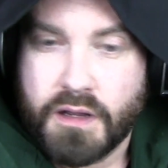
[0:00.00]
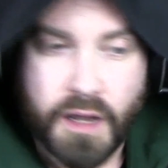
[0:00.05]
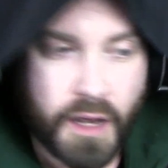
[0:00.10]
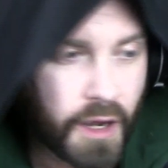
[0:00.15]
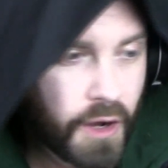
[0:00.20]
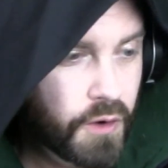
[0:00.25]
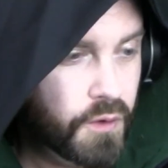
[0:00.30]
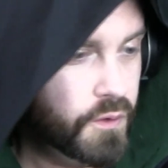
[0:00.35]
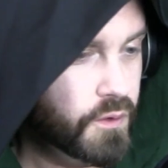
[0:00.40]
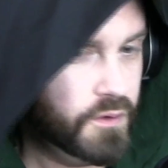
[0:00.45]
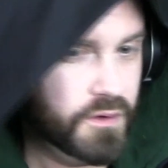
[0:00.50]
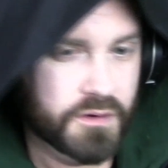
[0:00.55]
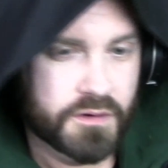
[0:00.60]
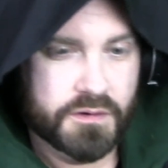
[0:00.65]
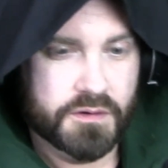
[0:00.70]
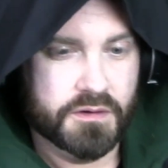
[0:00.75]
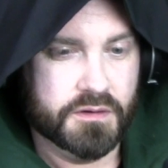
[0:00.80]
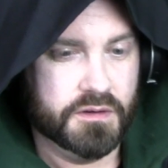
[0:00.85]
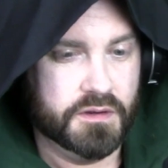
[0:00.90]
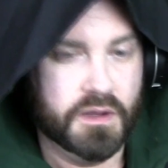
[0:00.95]
Oh,
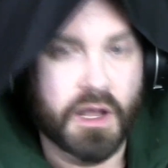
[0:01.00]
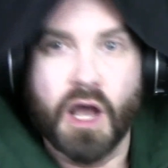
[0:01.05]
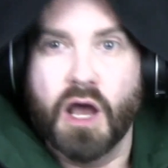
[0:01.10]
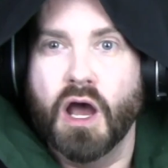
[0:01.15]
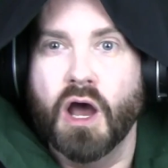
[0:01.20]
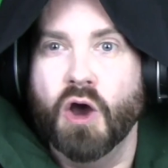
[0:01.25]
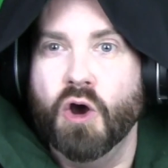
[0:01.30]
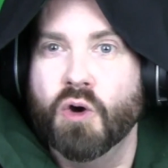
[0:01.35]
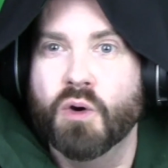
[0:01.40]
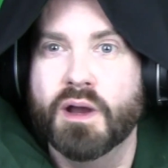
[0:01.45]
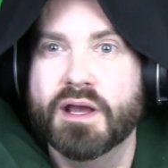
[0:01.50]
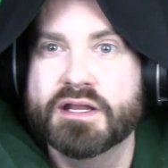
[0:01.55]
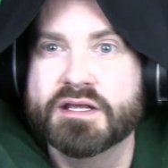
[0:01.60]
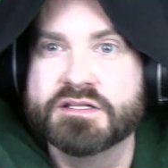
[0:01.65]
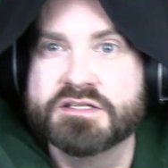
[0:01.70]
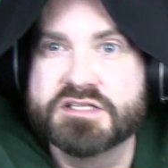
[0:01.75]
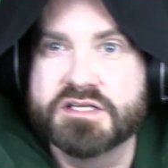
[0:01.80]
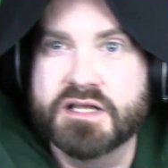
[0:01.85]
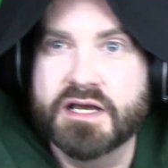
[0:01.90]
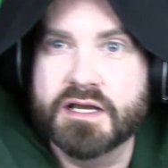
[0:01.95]
I
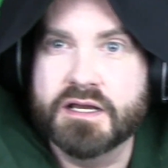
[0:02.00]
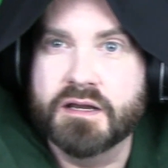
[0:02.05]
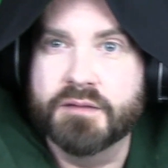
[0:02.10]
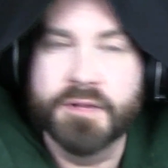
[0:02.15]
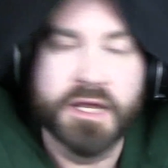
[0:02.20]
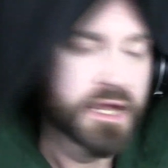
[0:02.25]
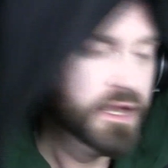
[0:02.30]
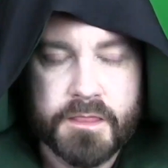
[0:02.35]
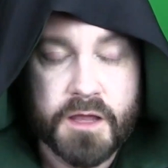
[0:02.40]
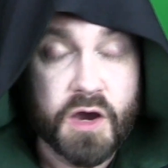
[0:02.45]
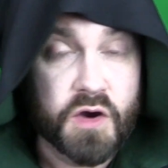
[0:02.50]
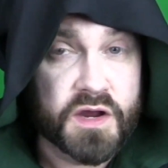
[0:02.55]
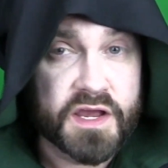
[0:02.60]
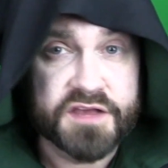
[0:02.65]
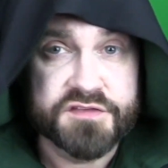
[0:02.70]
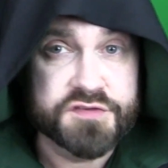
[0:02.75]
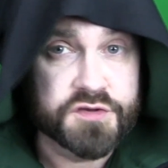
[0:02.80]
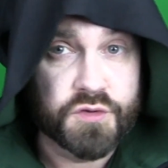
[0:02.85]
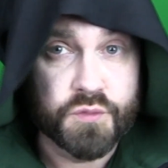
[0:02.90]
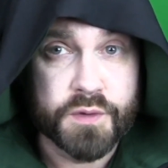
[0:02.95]
didn't see that coming.
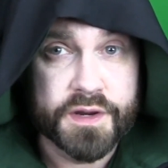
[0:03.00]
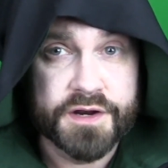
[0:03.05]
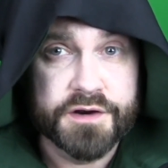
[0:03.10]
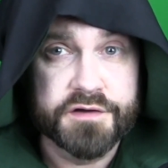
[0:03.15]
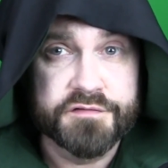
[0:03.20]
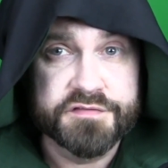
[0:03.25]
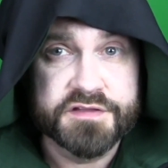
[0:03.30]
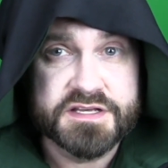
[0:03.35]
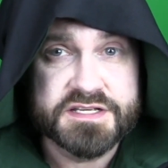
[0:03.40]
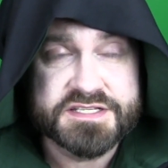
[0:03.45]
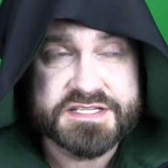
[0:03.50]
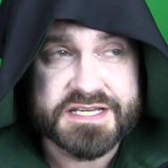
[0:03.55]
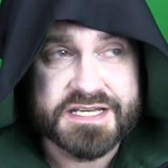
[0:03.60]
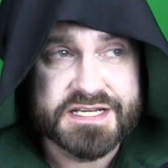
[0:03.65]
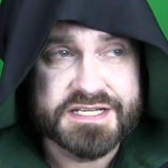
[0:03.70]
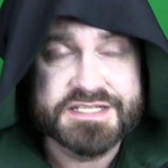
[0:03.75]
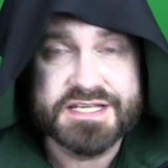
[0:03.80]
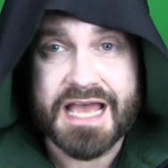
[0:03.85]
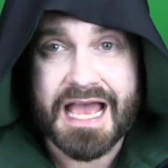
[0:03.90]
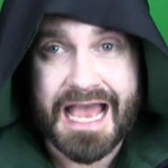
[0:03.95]
Okay, so the winner of this
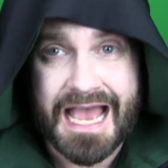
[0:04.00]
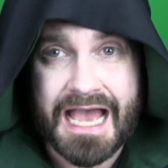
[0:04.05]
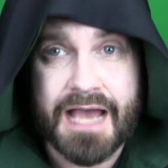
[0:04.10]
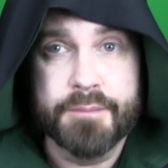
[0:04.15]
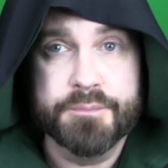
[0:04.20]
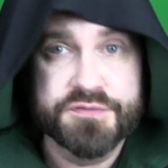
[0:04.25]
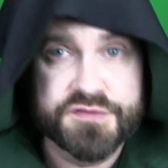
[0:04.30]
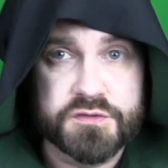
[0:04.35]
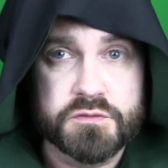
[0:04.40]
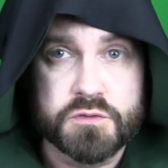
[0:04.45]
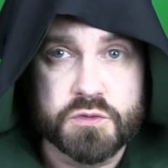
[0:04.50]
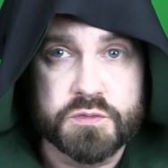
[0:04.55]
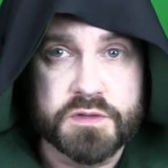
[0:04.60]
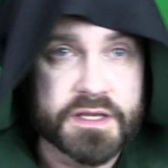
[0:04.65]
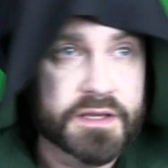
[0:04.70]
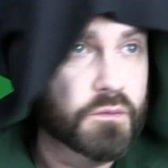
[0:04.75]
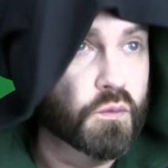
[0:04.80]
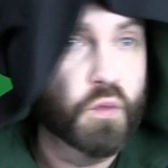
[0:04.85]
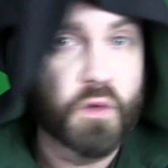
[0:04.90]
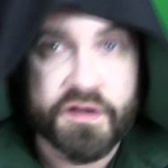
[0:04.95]
is
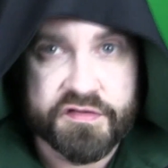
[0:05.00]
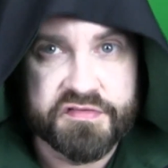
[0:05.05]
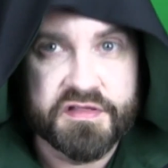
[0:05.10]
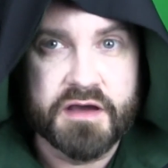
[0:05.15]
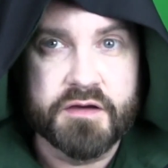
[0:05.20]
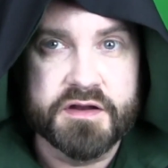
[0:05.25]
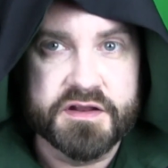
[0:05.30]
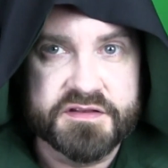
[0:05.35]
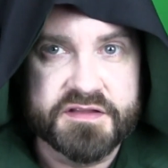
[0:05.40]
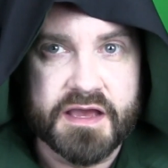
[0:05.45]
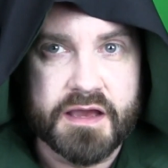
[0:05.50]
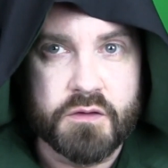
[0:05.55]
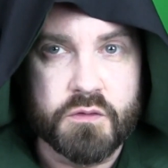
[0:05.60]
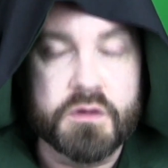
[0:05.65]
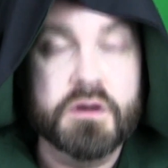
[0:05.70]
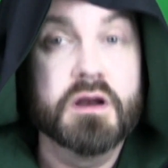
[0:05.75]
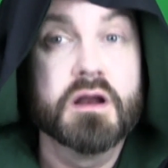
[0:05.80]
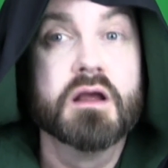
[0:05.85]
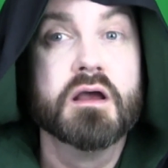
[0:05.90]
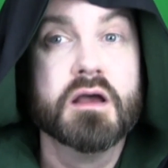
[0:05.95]
absolutely, without a
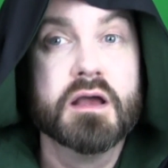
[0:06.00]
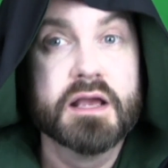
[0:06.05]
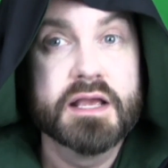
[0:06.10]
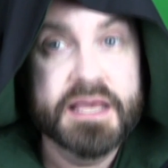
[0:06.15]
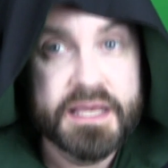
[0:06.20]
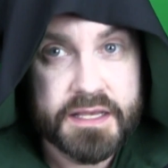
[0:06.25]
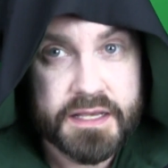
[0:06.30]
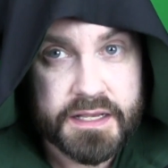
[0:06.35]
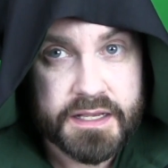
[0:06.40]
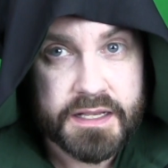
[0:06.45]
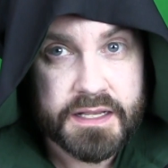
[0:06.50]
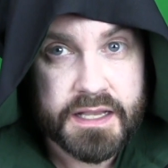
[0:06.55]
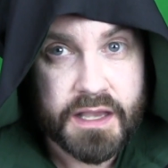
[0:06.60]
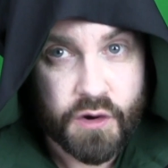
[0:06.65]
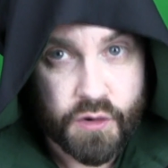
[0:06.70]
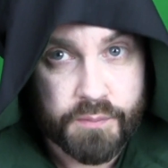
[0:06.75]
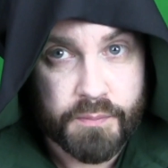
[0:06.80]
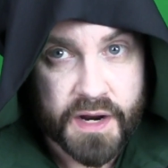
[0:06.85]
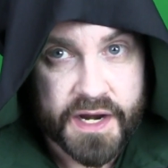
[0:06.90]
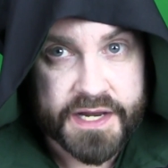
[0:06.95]
doubt,
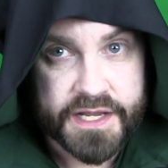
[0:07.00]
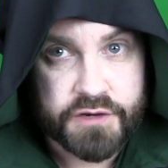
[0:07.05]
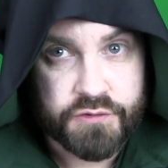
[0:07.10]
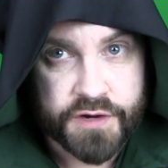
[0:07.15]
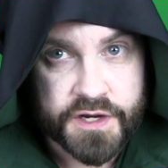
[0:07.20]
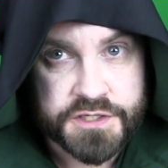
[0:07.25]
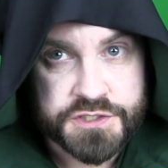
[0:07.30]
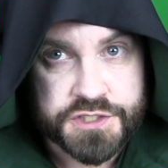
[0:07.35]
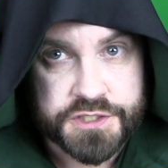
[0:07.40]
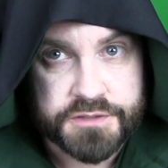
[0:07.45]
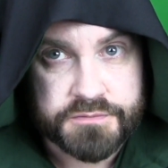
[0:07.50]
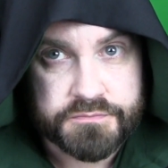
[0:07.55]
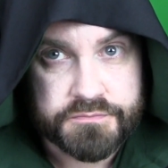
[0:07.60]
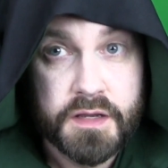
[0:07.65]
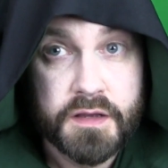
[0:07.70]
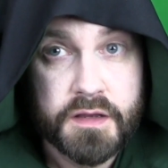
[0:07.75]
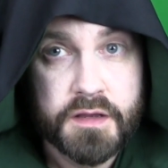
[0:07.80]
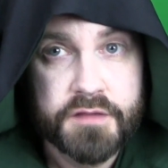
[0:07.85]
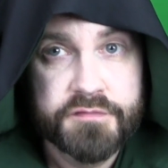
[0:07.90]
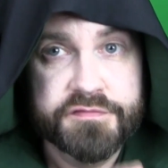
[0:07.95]
Hermione Granger.
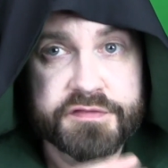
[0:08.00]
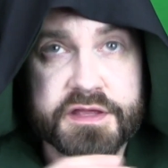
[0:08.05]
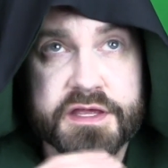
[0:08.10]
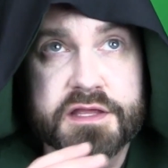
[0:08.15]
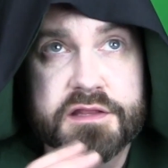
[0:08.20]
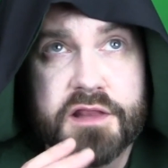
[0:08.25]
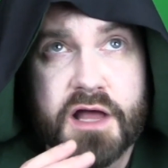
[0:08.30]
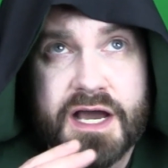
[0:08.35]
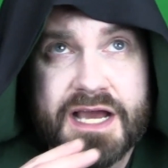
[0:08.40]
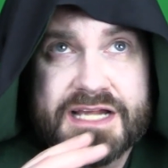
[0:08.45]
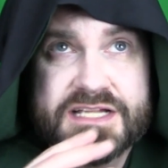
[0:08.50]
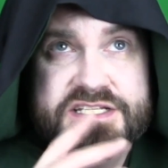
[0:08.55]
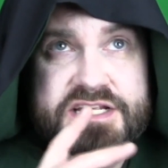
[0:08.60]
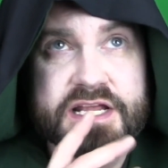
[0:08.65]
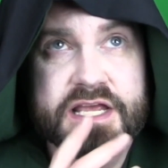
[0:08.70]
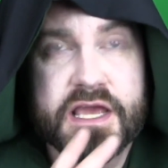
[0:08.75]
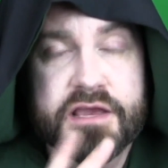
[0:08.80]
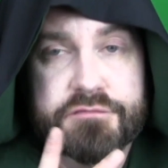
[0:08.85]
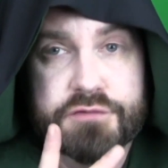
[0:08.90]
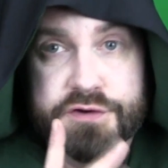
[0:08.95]
The lines
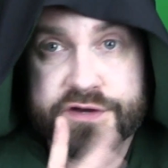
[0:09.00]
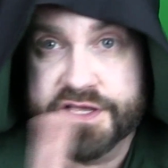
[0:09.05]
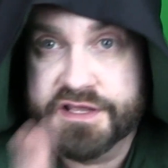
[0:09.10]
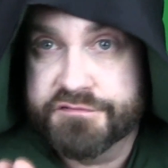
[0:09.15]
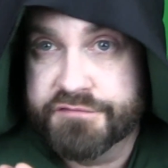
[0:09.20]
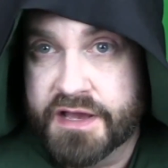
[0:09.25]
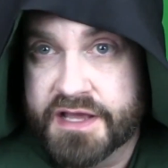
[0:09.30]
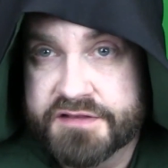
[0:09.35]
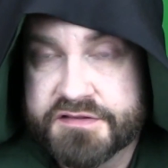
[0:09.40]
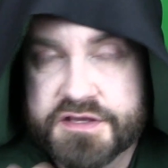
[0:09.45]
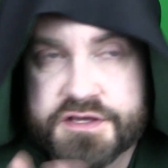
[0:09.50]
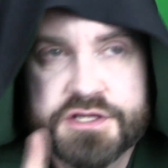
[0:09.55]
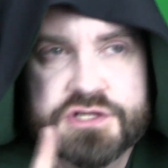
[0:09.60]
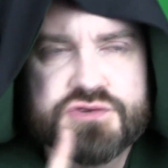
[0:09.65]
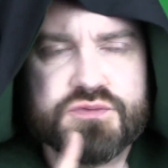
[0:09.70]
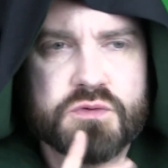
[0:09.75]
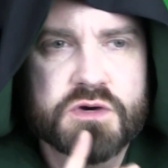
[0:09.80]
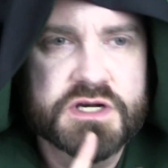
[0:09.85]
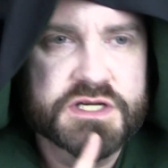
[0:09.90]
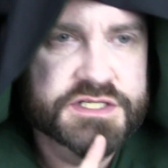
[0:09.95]
that gave her the
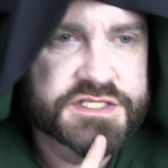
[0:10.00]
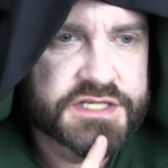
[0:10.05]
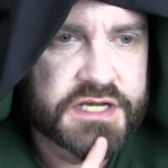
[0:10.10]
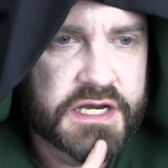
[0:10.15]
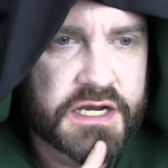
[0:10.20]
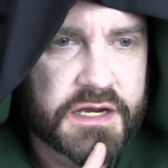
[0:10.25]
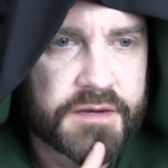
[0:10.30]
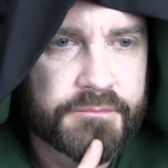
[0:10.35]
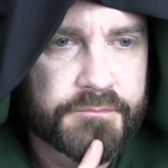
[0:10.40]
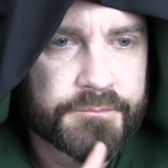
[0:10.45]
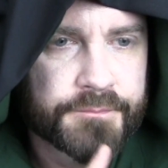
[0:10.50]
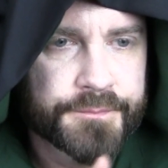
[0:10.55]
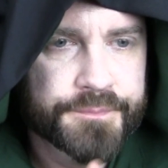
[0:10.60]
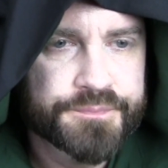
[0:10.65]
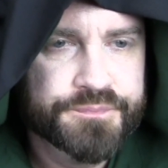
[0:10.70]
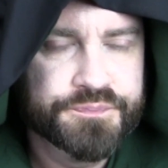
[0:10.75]
advantage was, on